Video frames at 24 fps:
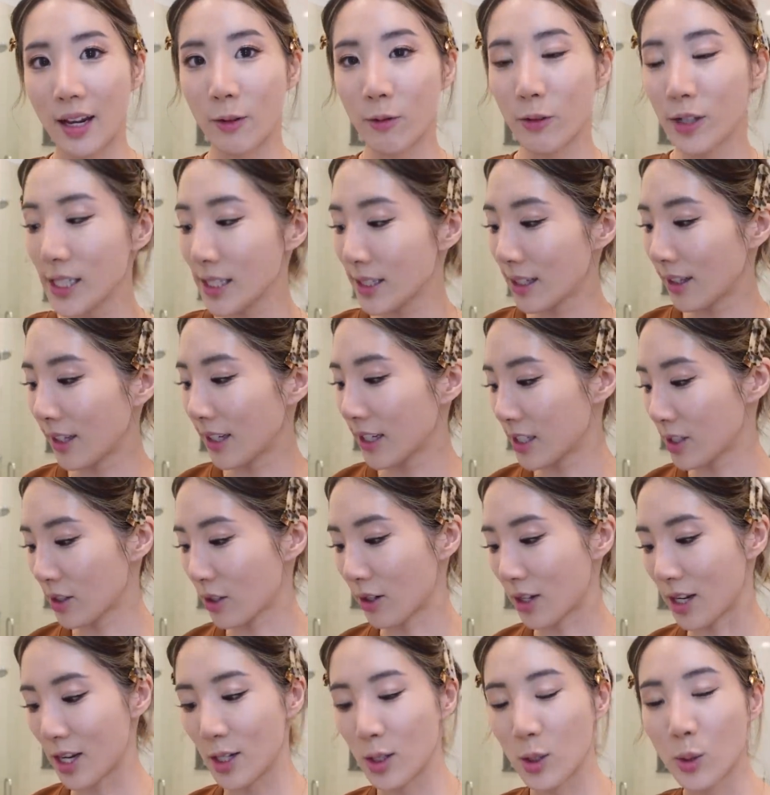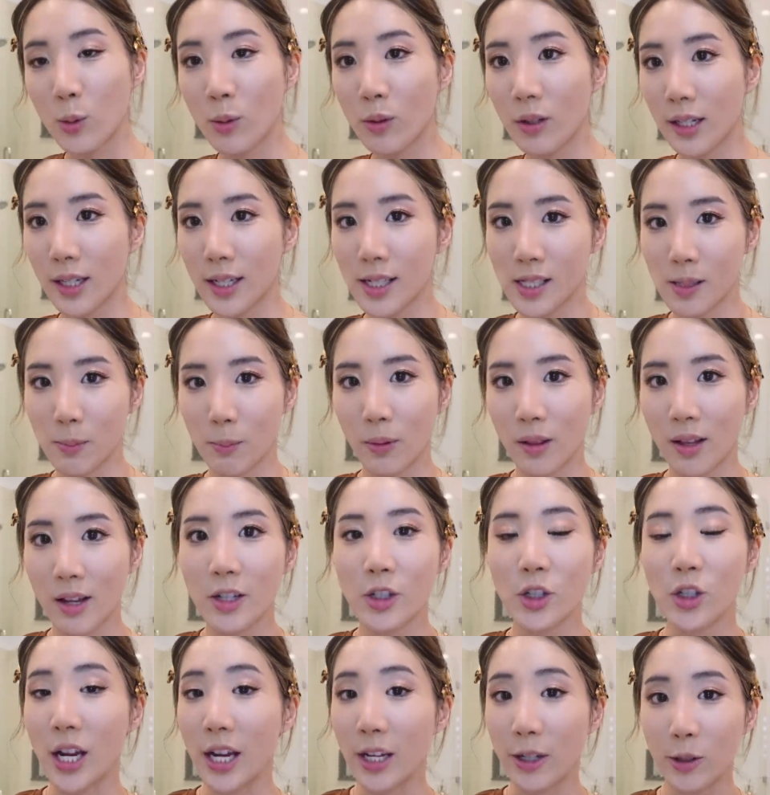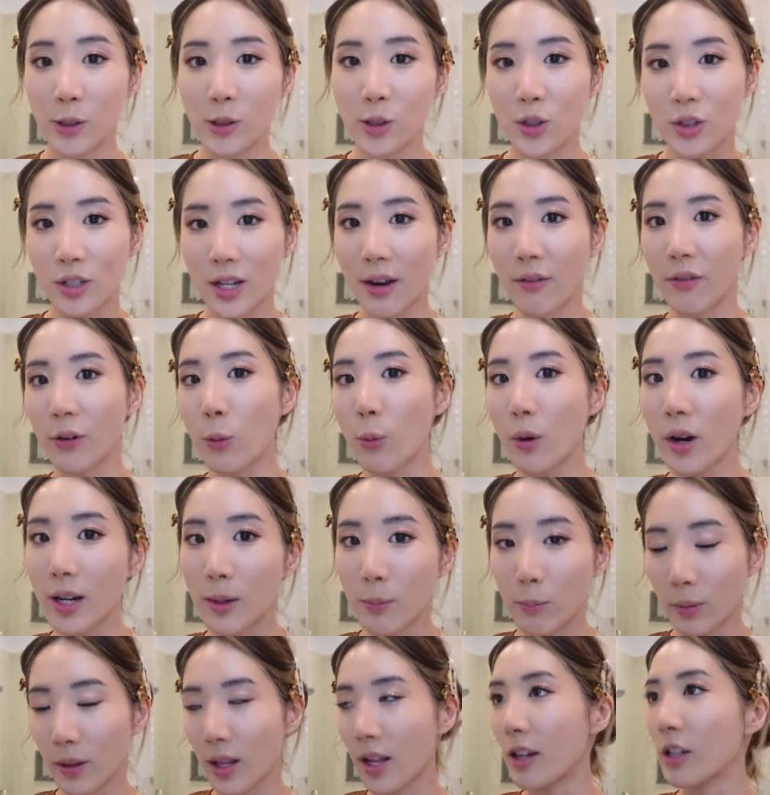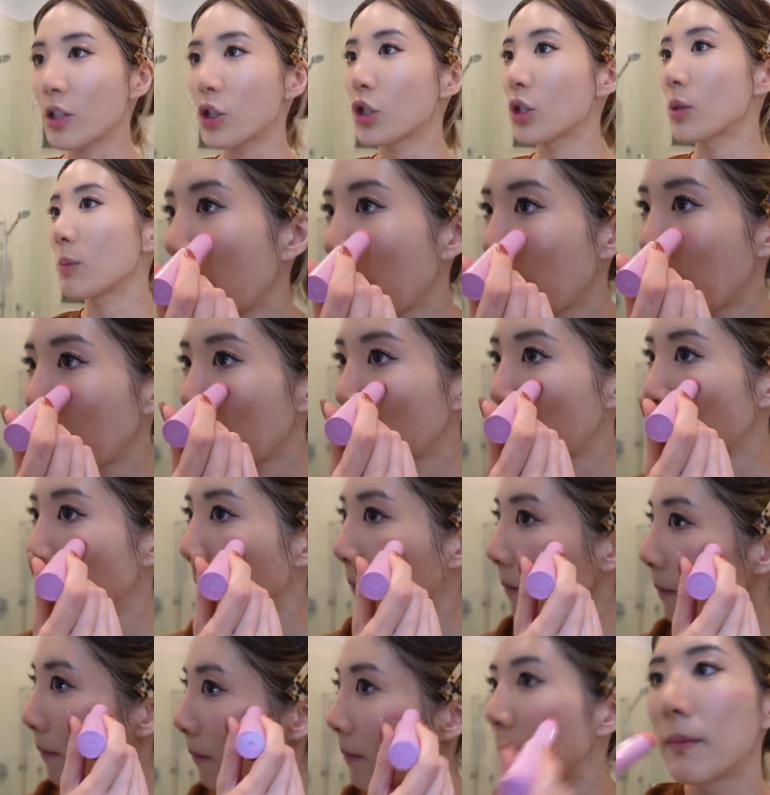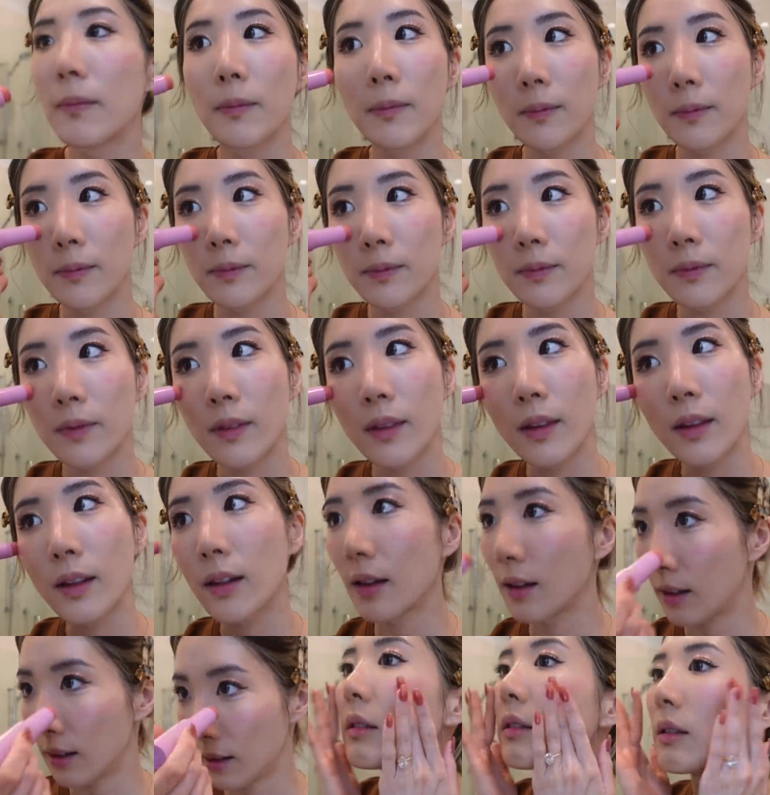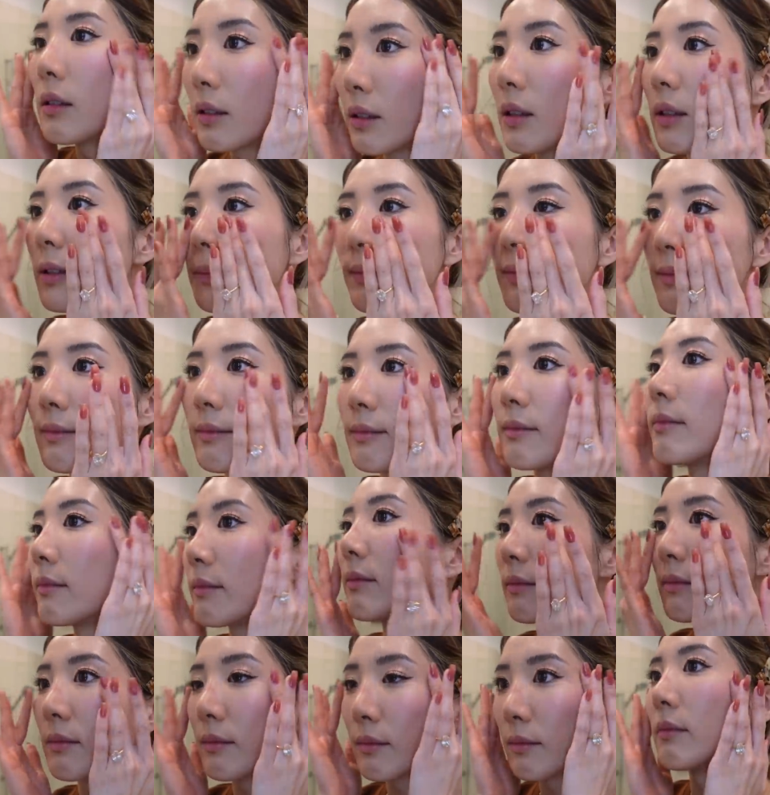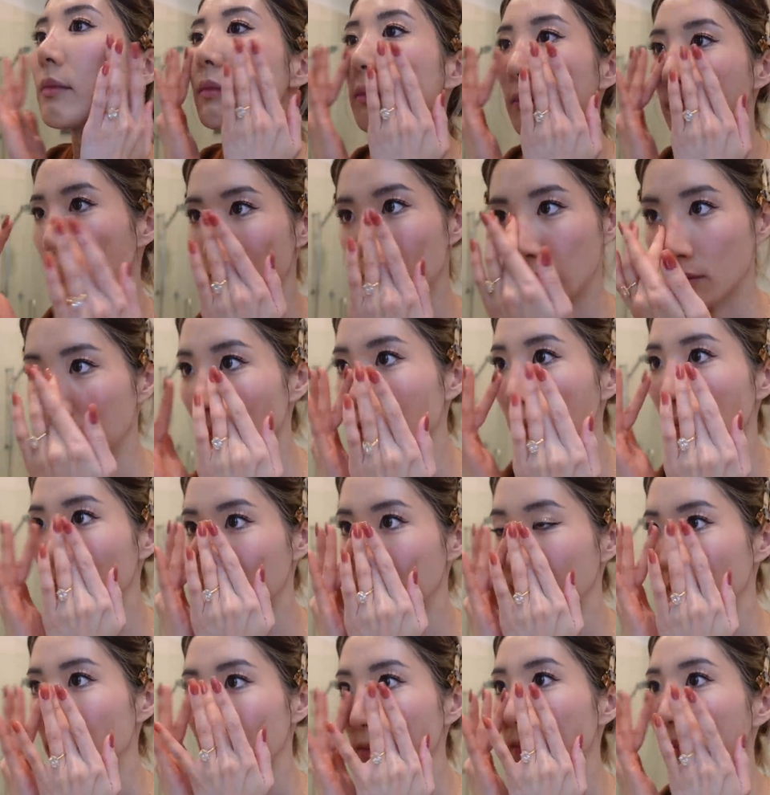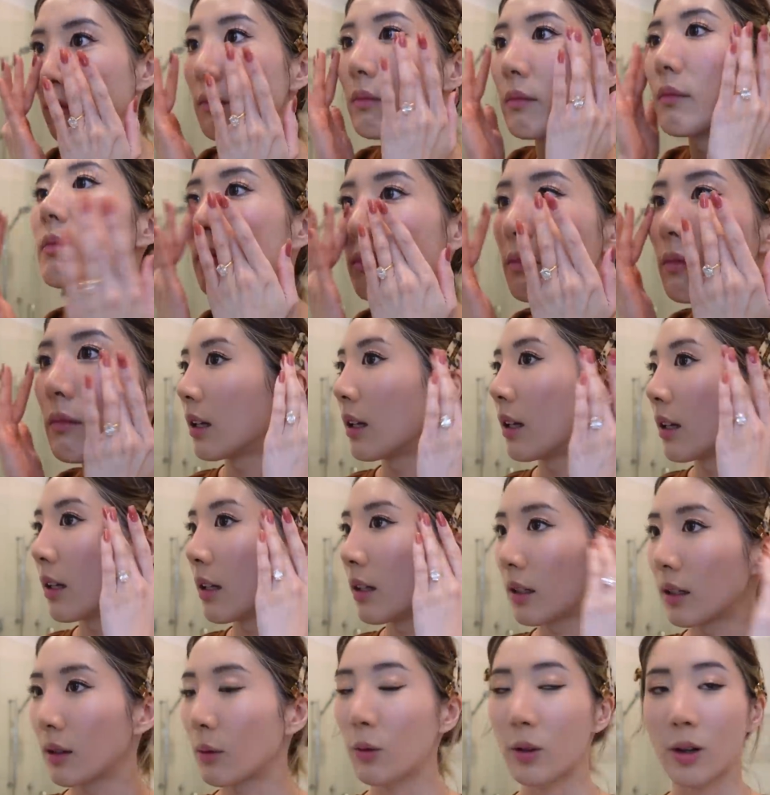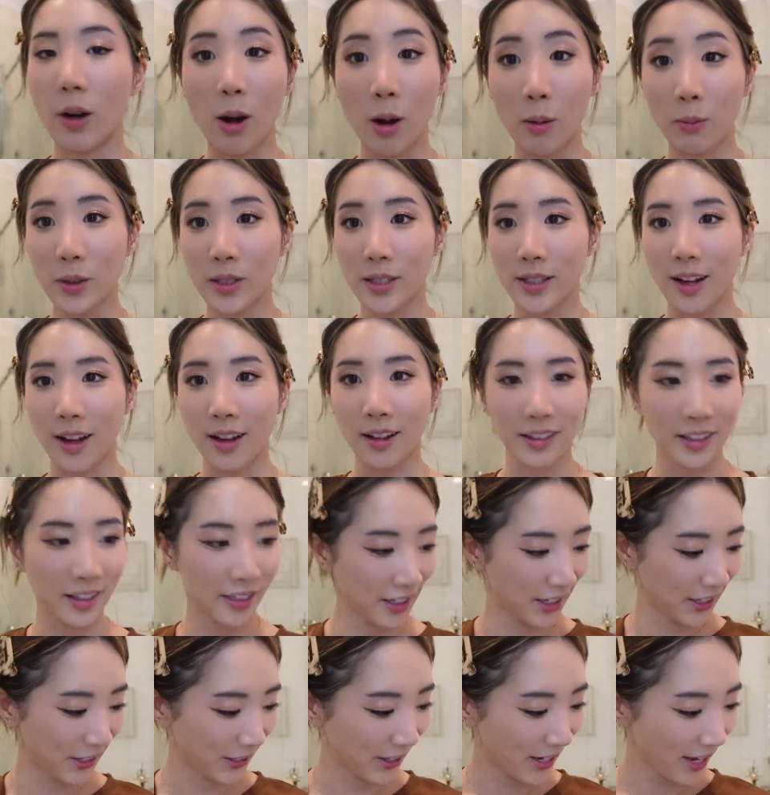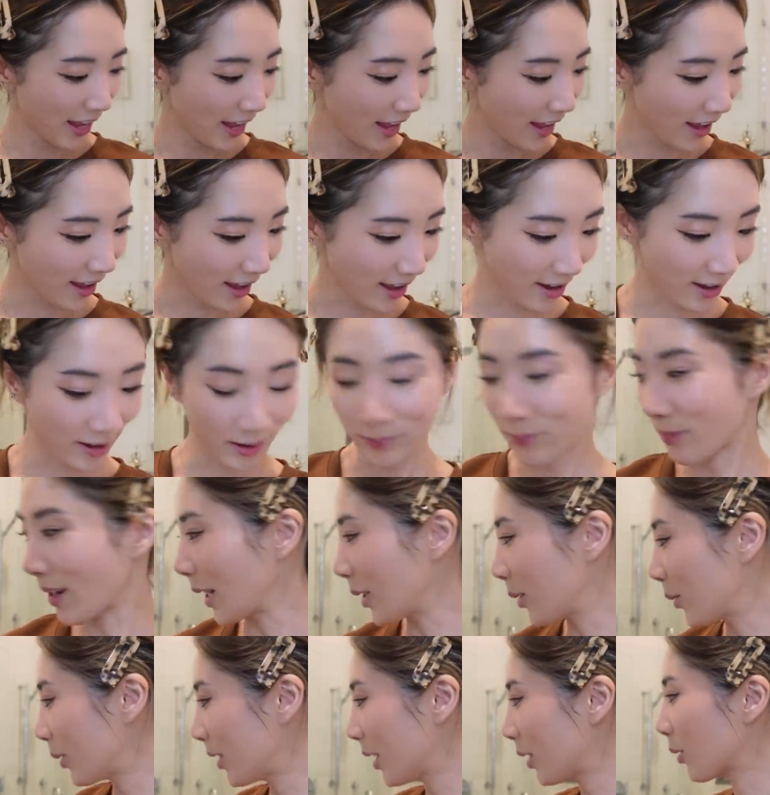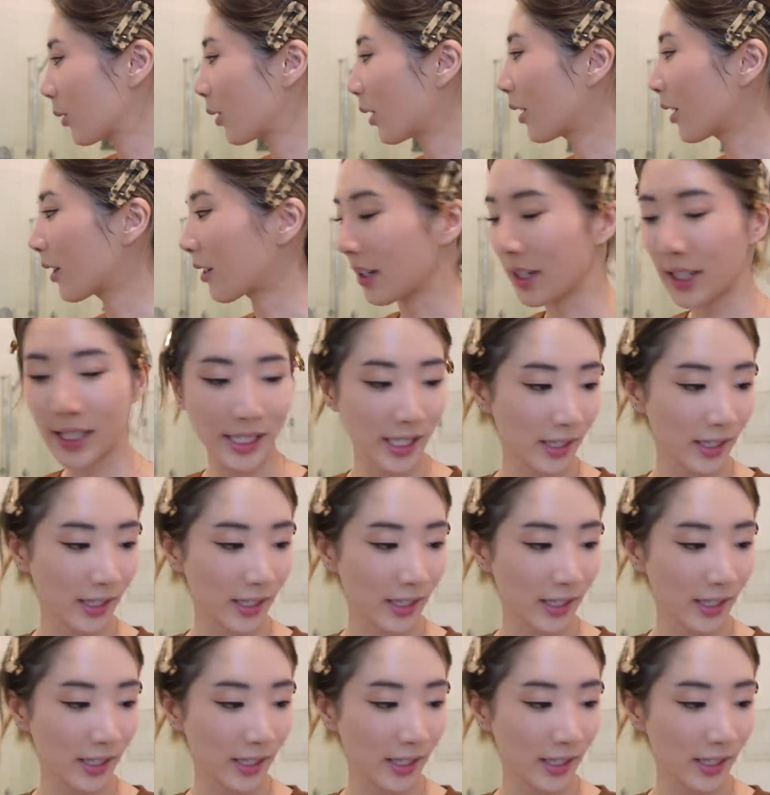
I recently started doing is blush. I used to never wear blush. The ColourPop blush stick. I just blend it with my fingers. We're almost done. um, I do need to hurry.